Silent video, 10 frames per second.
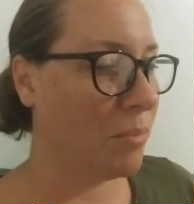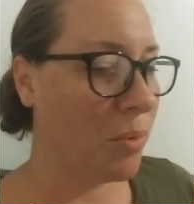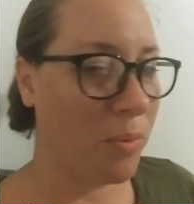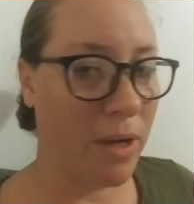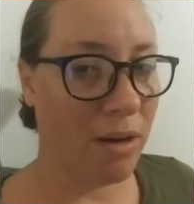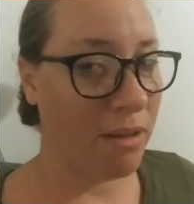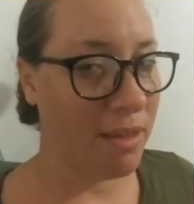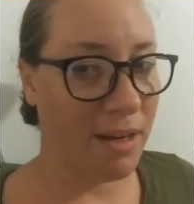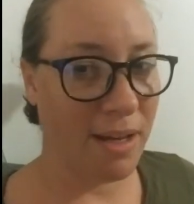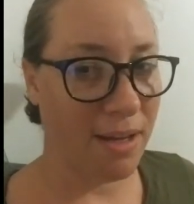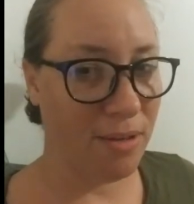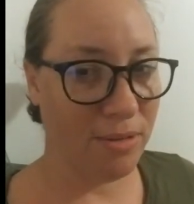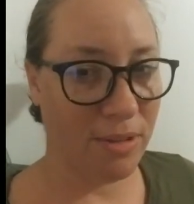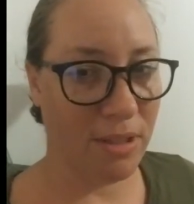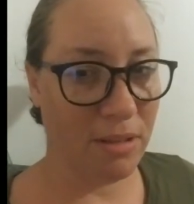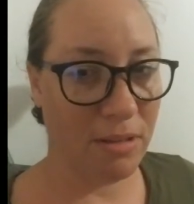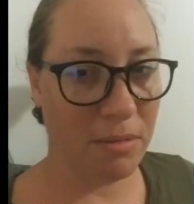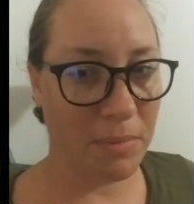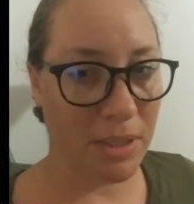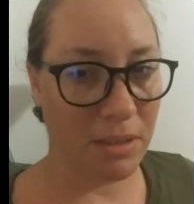But where are they now? You know what
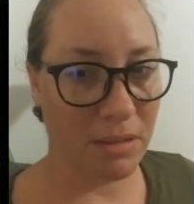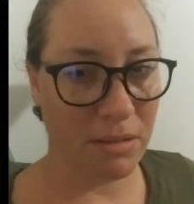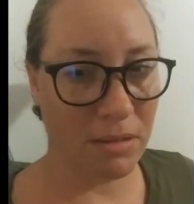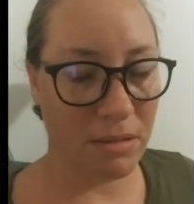I mean?